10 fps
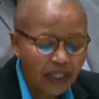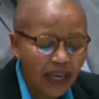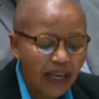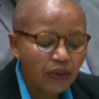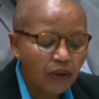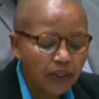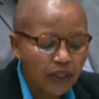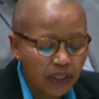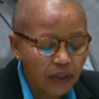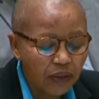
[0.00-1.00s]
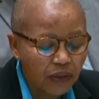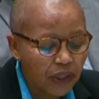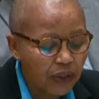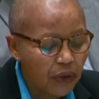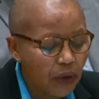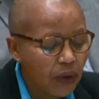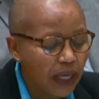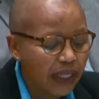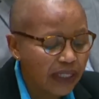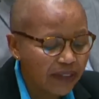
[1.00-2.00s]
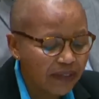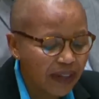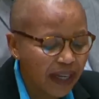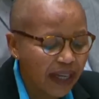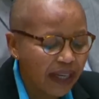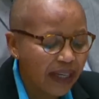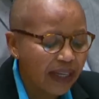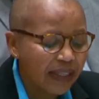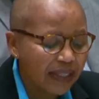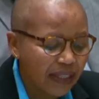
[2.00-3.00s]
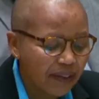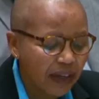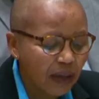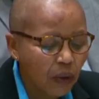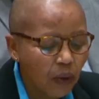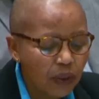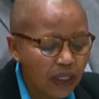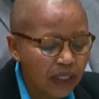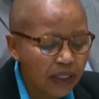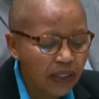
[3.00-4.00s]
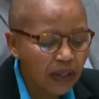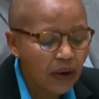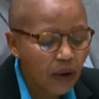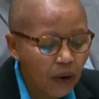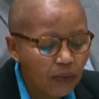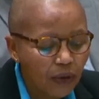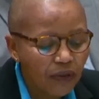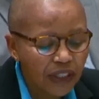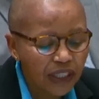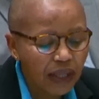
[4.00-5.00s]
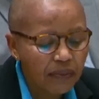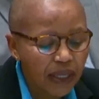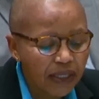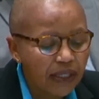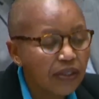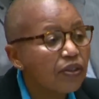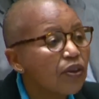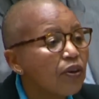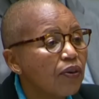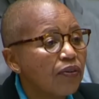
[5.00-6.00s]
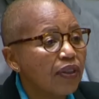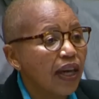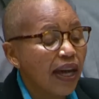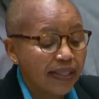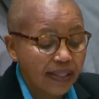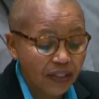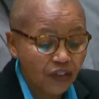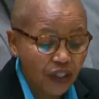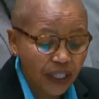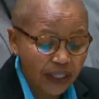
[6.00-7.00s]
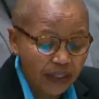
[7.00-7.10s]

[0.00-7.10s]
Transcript: and continues to ignore and defy several orders on provisional measures of the ICJ.